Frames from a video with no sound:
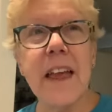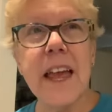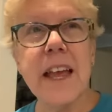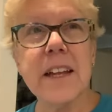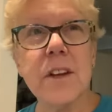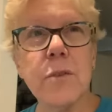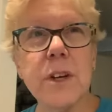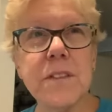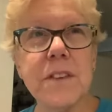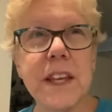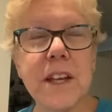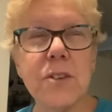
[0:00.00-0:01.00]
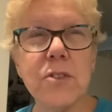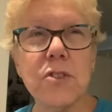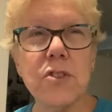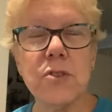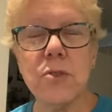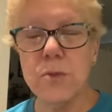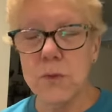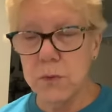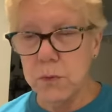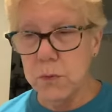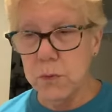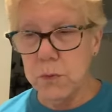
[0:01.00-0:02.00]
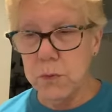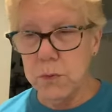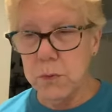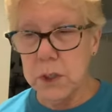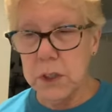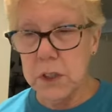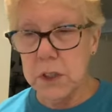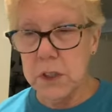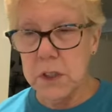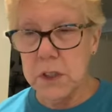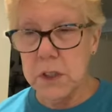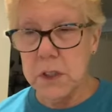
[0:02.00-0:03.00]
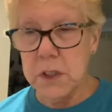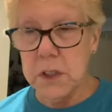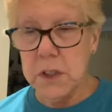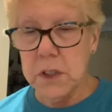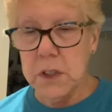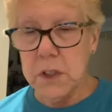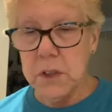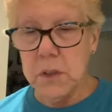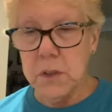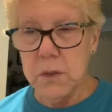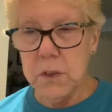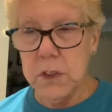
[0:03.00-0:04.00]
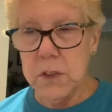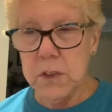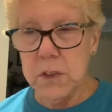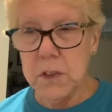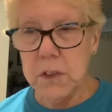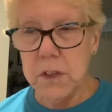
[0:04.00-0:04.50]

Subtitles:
And I went down to, oh dear,